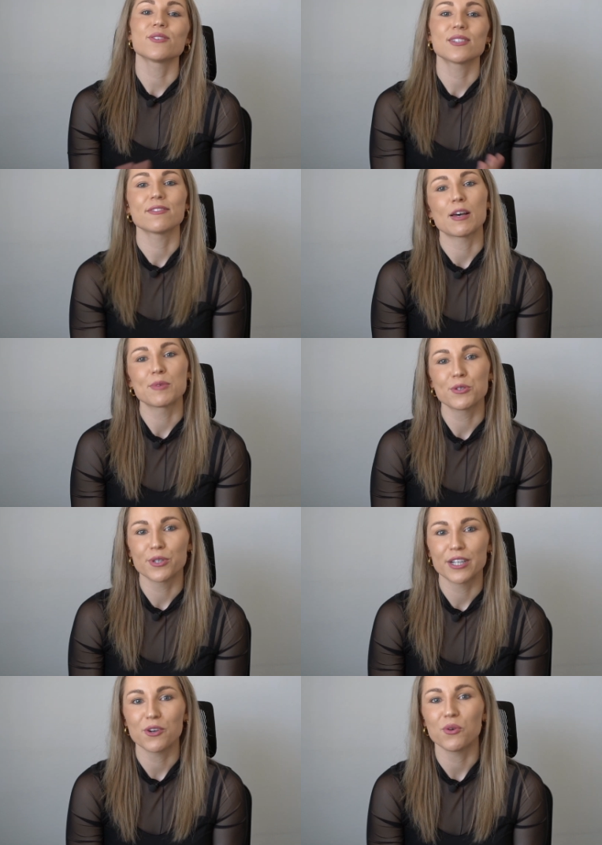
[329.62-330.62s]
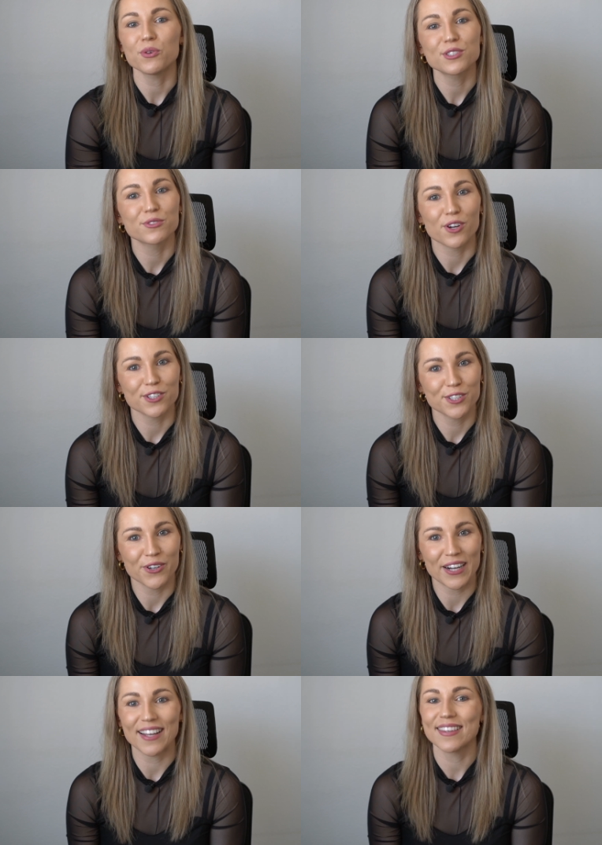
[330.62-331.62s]
use defamatory or
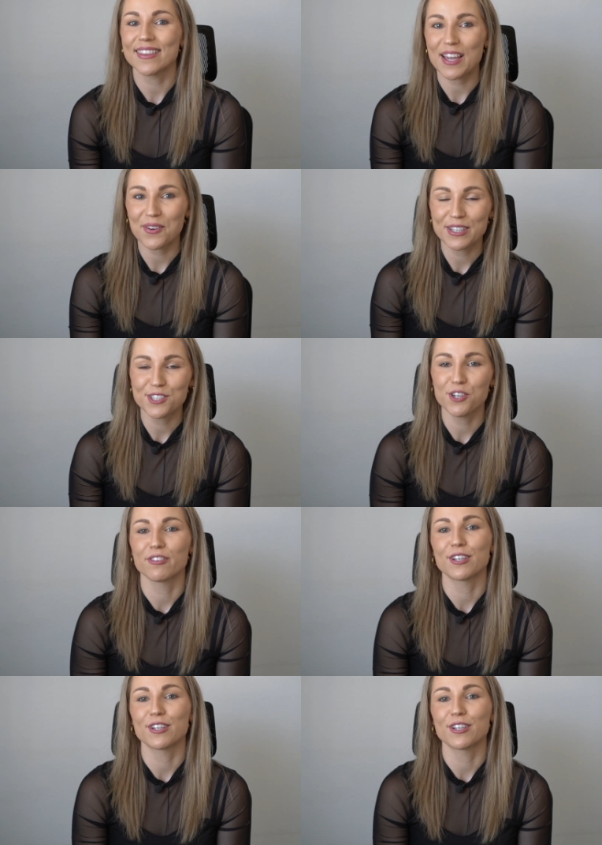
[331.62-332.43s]
derogatory language.